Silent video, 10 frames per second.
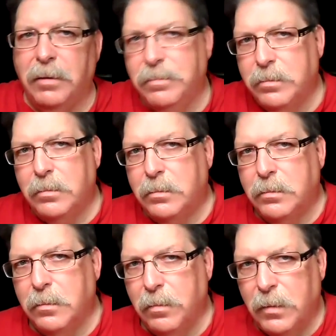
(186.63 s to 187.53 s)
But
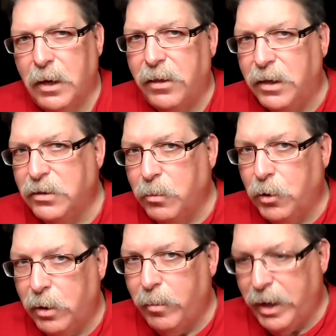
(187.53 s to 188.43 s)
I
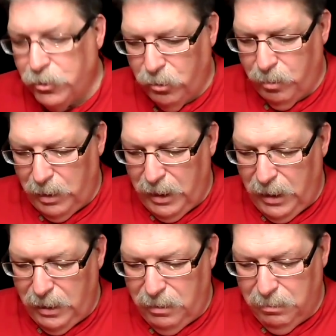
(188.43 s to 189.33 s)
think someone in Badger
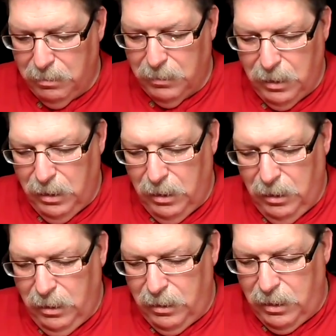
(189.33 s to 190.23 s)
and Blade
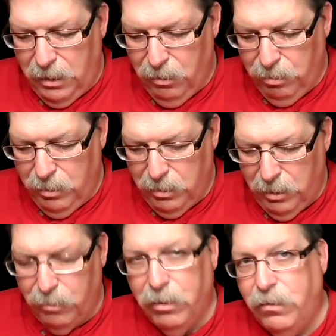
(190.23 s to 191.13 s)
did
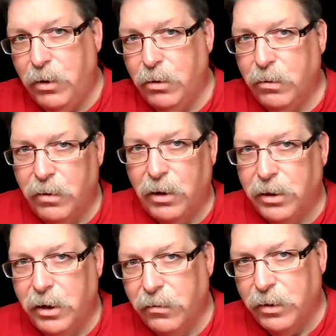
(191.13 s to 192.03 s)
a review
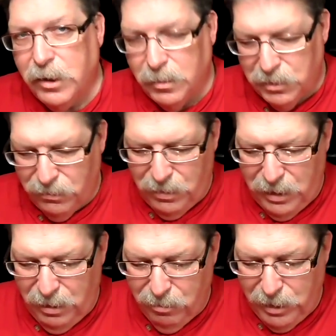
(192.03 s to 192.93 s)
of all the different
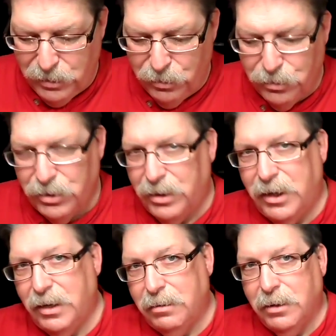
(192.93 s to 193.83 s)
types of Valet
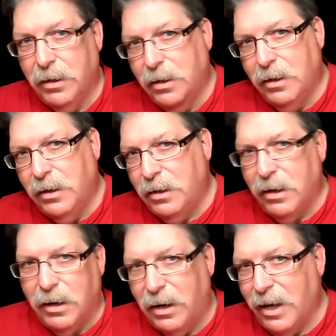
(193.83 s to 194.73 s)
razors, and they
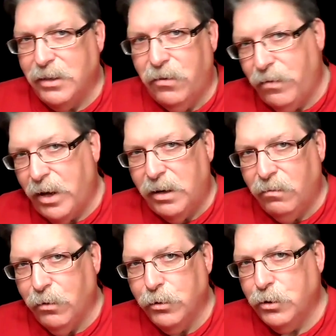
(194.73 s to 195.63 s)
kind of
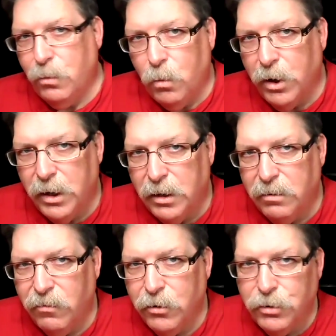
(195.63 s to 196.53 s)
classified them version
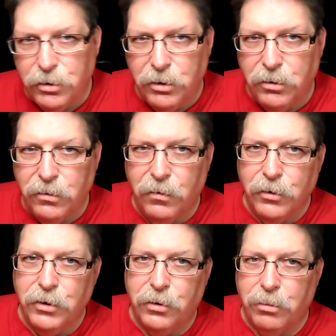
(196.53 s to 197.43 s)
1, version
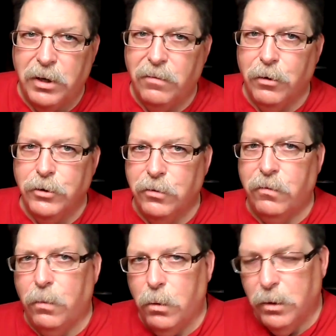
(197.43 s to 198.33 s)
2, version 3,
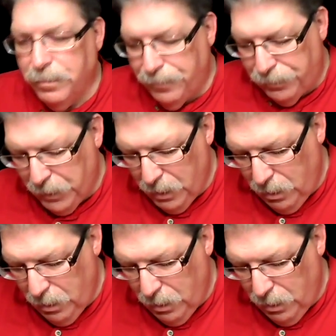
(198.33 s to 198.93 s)
version 4.